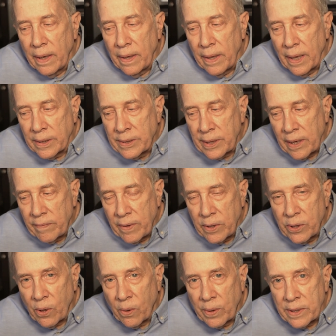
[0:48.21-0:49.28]
That safety
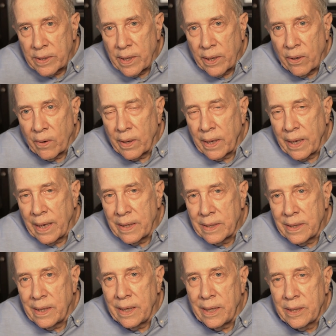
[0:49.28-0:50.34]
choke is there in case
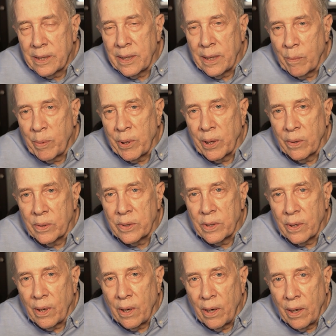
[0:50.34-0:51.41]
DC appears
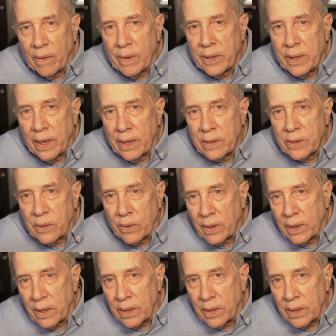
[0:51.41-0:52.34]
on the tank circuit.